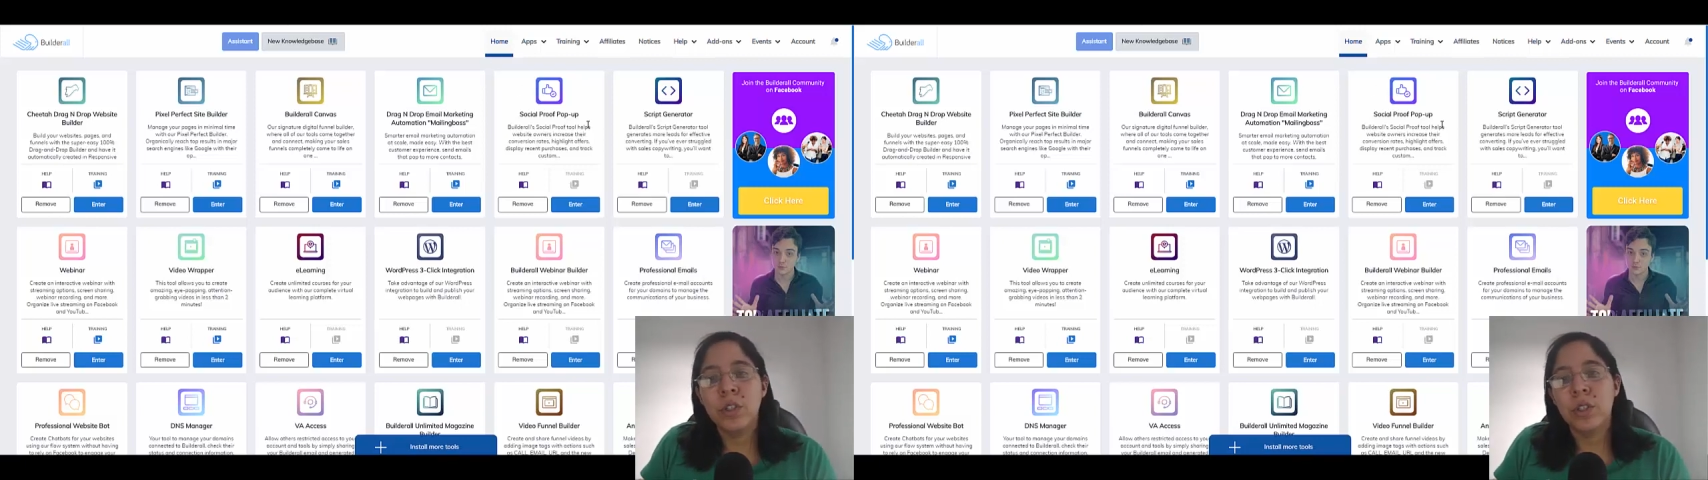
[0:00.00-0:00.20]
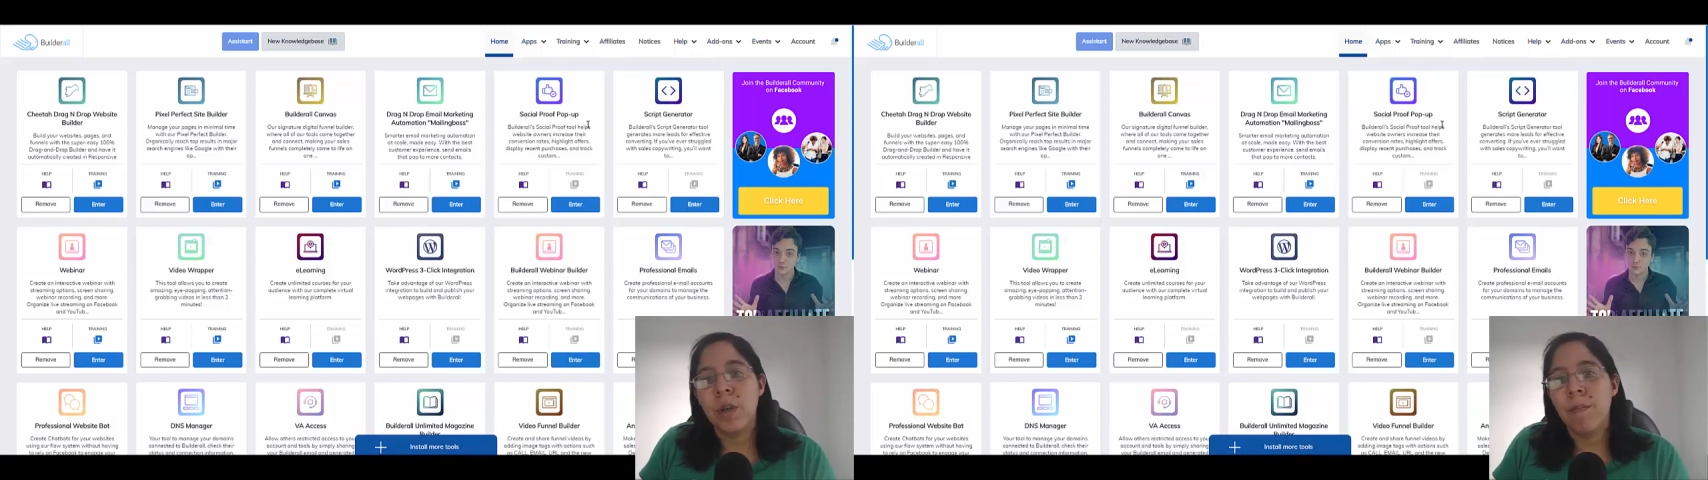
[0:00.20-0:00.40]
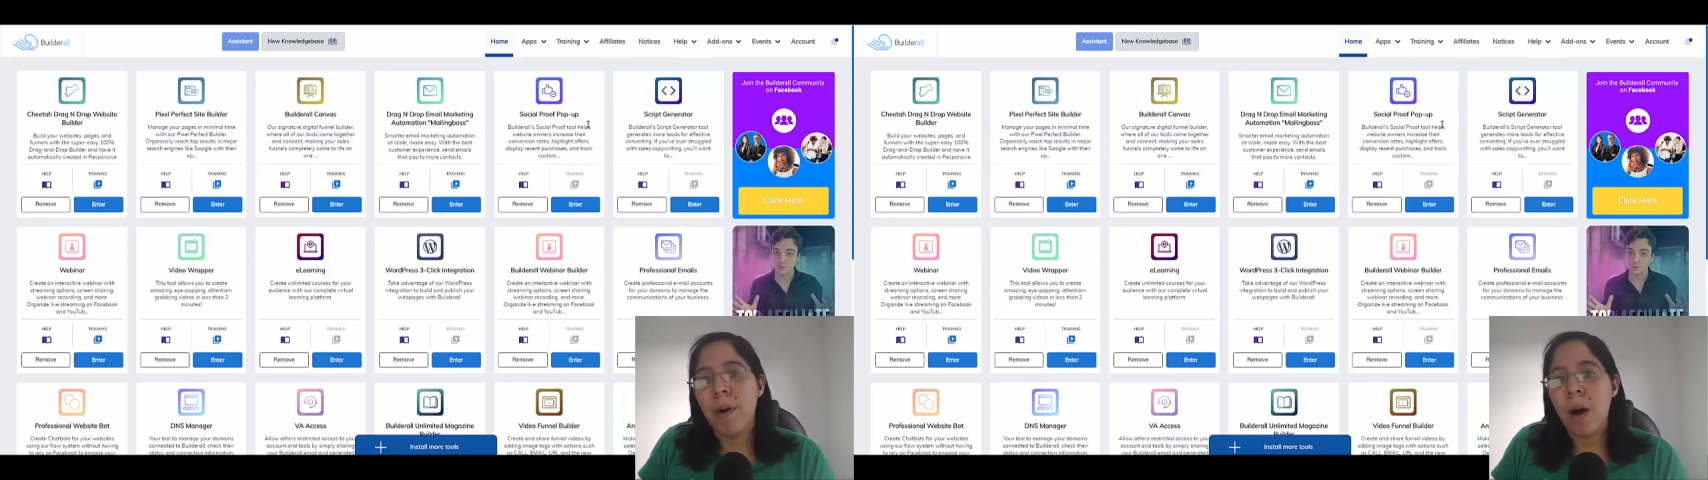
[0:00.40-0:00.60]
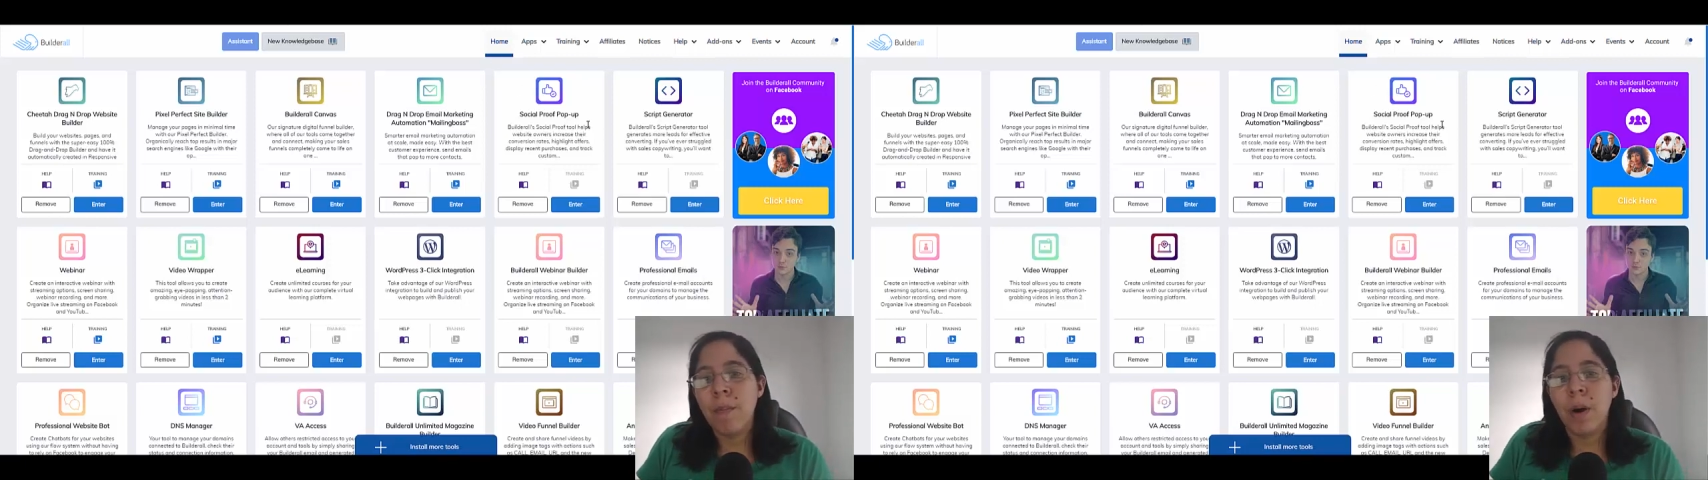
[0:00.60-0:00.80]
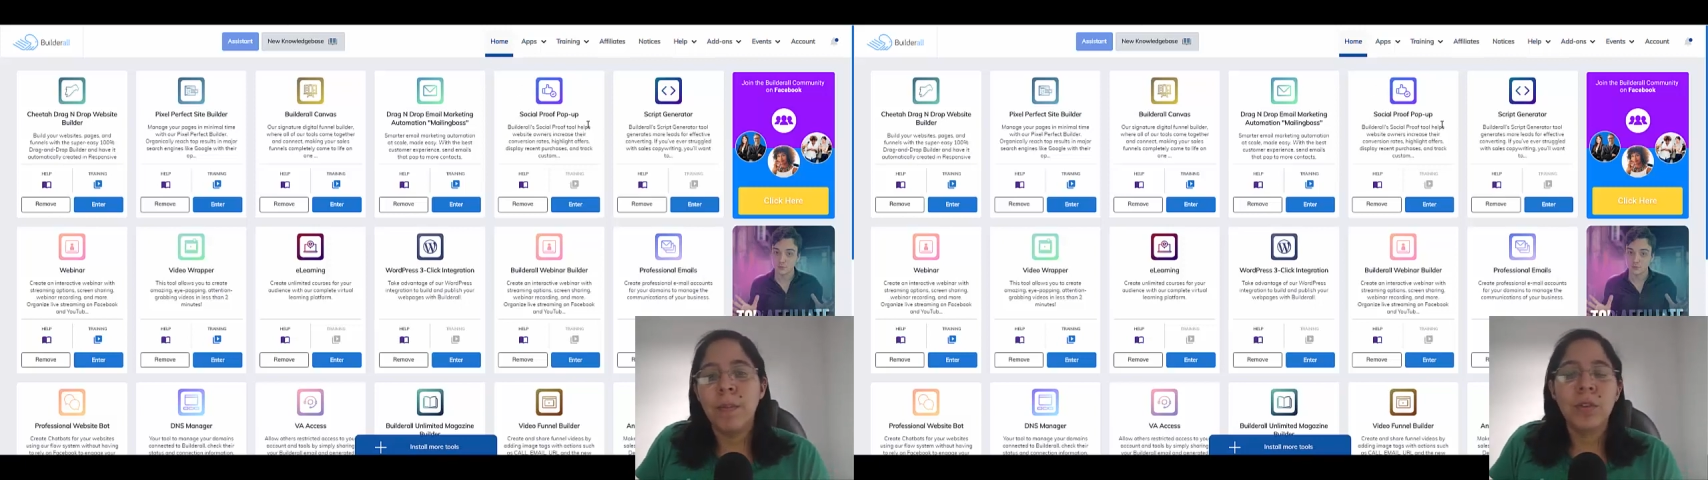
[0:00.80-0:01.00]
which is a
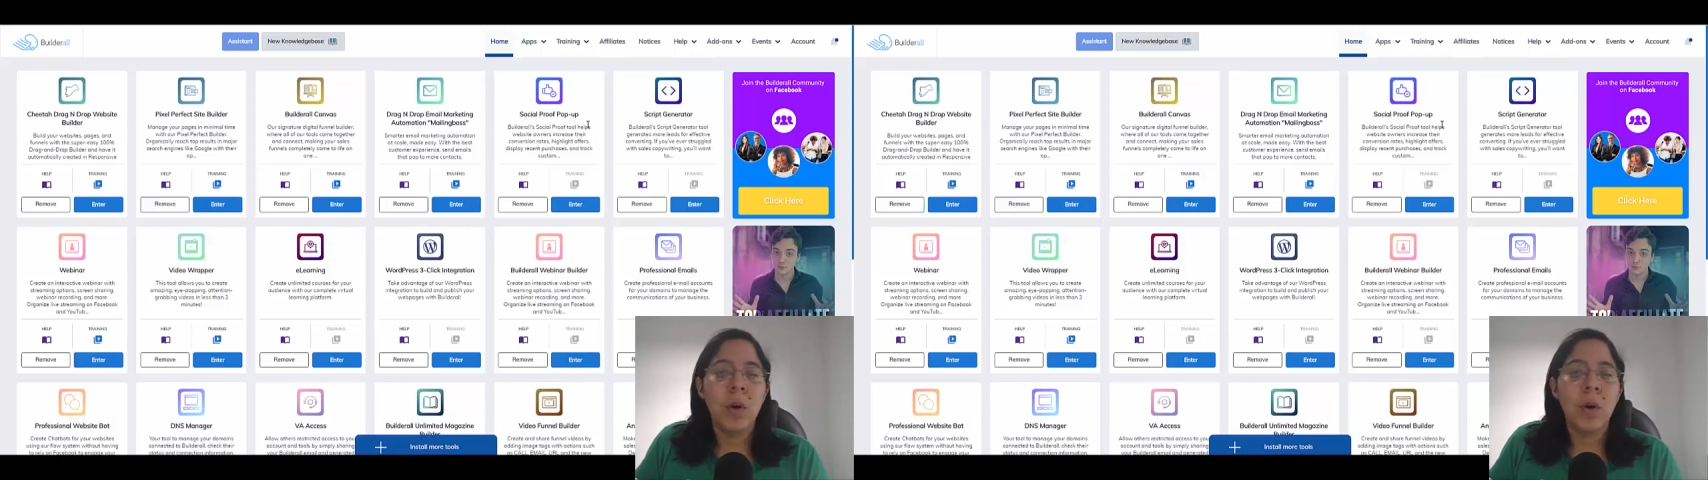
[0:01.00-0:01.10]
pop-up.